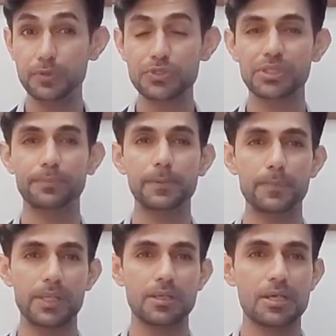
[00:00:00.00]
Mostly
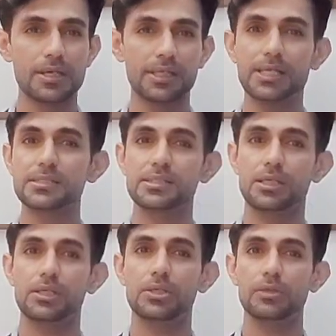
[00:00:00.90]
people, let's
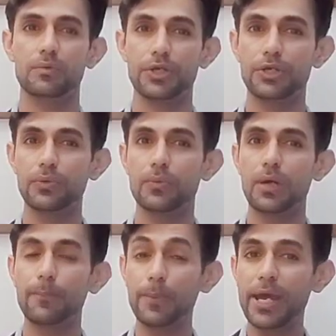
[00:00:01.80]
say when you
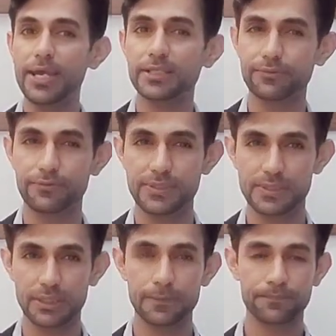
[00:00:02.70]
applying the
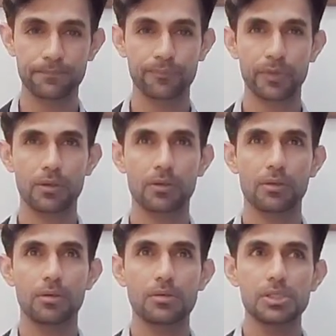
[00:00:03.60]
visa,
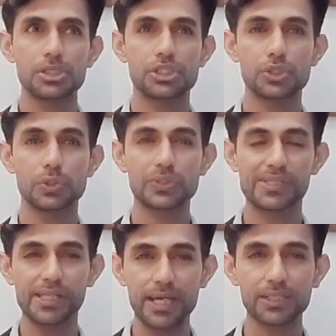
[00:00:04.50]
you
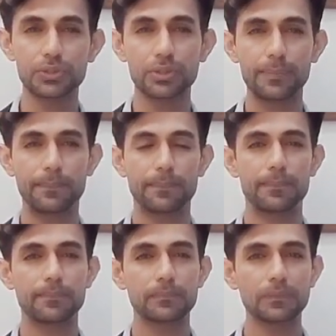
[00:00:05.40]
select your
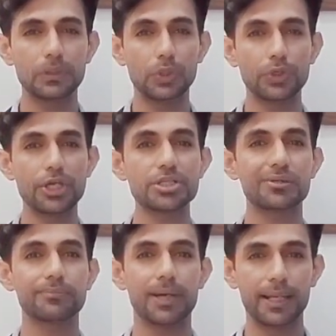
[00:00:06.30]

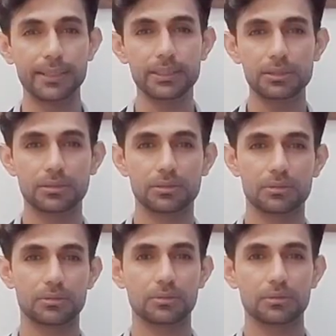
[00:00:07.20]
location Bali
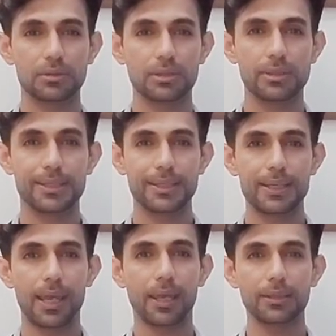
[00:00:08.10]

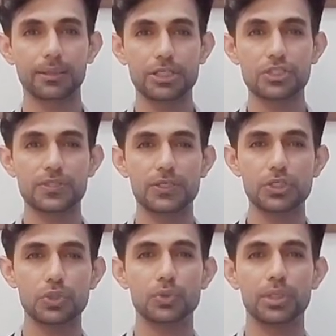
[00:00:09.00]
and it's
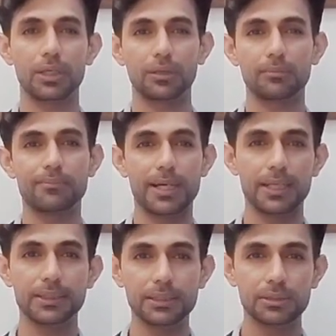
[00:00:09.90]
issued in
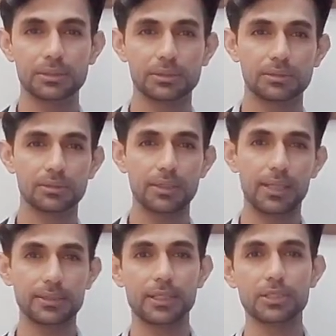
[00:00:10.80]
Bali,
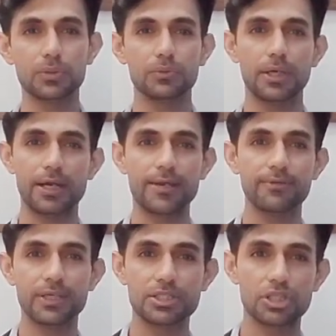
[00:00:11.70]
and then you
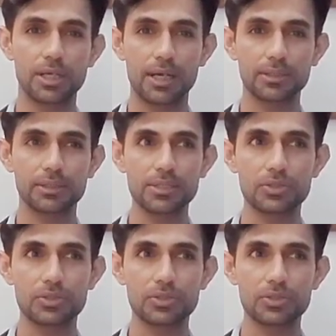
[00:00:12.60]
arriving in Jakarta,